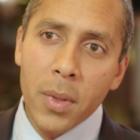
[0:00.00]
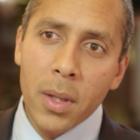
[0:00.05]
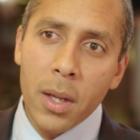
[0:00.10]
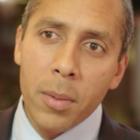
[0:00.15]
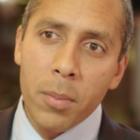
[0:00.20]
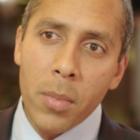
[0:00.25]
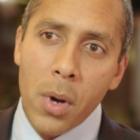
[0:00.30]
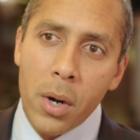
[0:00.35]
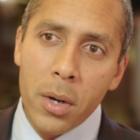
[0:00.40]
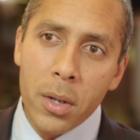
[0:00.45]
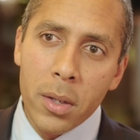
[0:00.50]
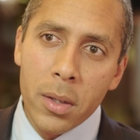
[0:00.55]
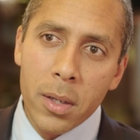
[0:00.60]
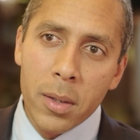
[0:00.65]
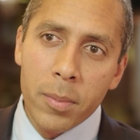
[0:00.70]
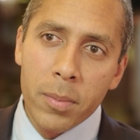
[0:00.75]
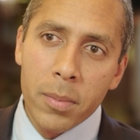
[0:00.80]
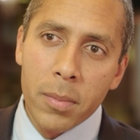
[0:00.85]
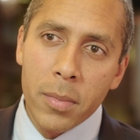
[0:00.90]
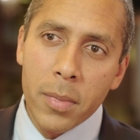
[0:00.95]
and monitor
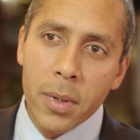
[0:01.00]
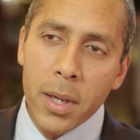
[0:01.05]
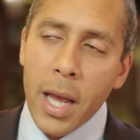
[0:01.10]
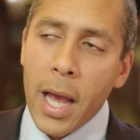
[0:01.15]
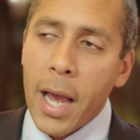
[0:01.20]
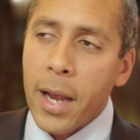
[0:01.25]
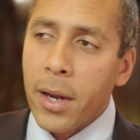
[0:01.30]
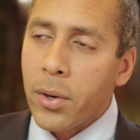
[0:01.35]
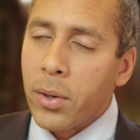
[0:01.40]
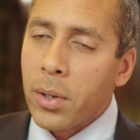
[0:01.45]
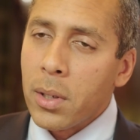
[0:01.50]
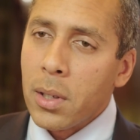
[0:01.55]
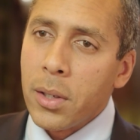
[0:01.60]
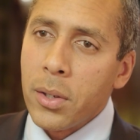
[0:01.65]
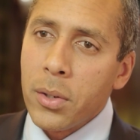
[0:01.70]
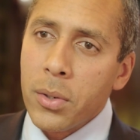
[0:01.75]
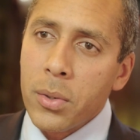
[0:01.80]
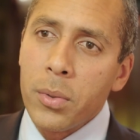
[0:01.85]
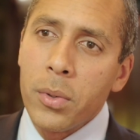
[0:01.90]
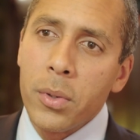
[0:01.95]
them
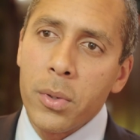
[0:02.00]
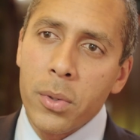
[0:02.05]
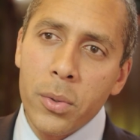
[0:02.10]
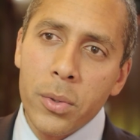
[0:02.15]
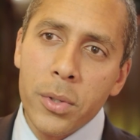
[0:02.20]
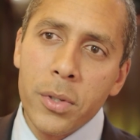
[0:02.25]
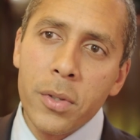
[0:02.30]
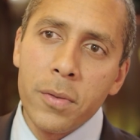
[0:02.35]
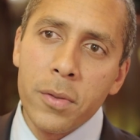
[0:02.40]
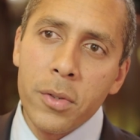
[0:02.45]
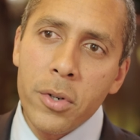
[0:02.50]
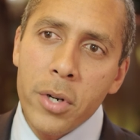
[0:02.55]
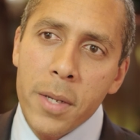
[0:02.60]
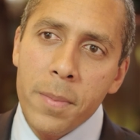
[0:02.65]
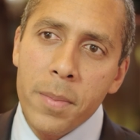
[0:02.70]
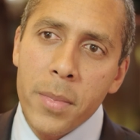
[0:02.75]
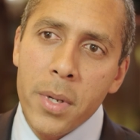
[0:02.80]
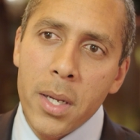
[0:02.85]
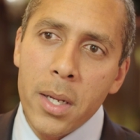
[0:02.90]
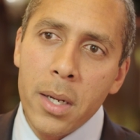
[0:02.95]
accurately through the course of
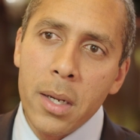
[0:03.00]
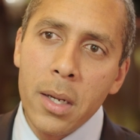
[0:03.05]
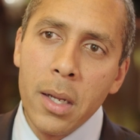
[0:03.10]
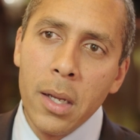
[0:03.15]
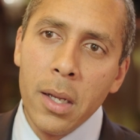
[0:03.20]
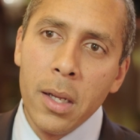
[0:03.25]
treatment,